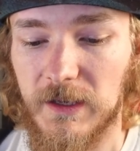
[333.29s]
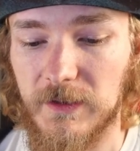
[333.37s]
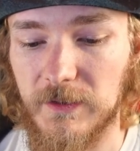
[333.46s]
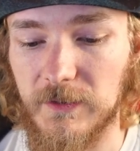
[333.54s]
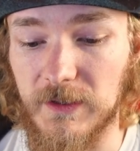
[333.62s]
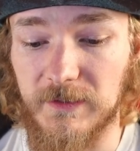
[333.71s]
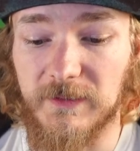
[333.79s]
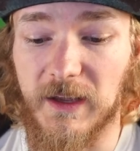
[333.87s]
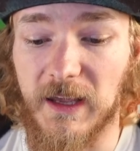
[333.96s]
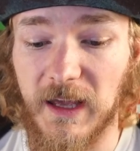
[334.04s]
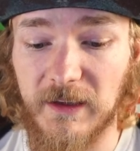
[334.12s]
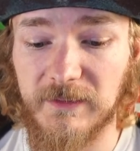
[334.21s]
If I
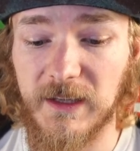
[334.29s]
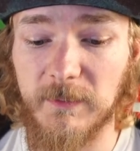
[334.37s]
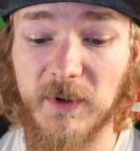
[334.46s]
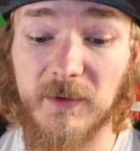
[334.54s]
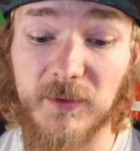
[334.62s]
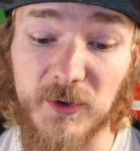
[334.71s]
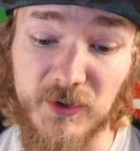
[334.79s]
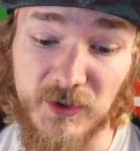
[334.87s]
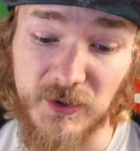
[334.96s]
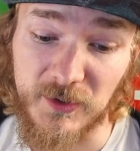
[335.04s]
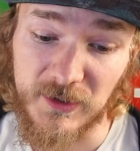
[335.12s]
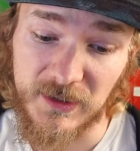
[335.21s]
have them for New
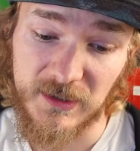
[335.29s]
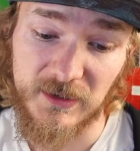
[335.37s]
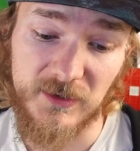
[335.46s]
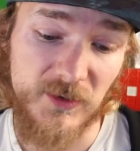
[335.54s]
York,